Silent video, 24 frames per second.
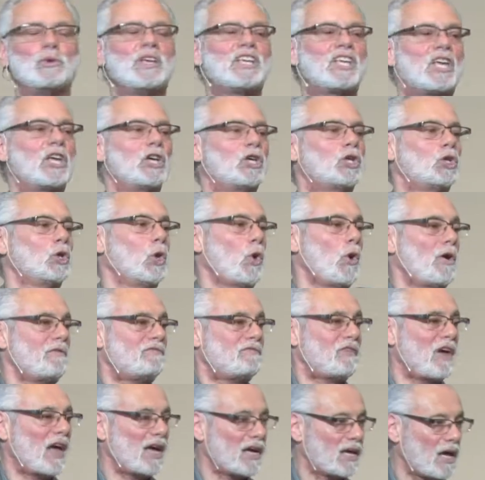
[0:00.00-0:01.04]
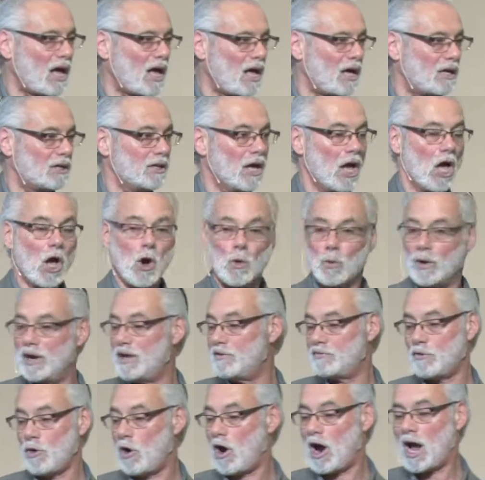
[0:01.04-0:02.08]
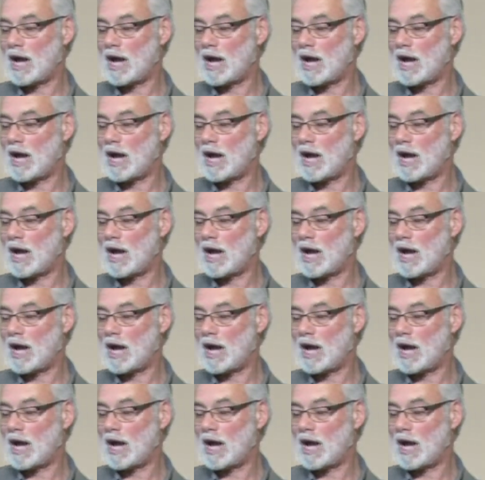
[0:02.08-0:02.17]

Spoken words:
we can glorify God. Whatever our